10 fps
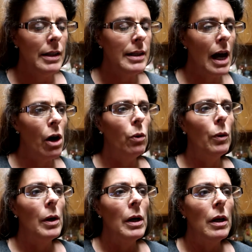
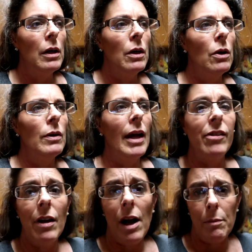now
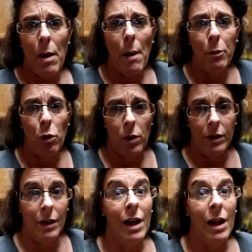that's a lot of popcorn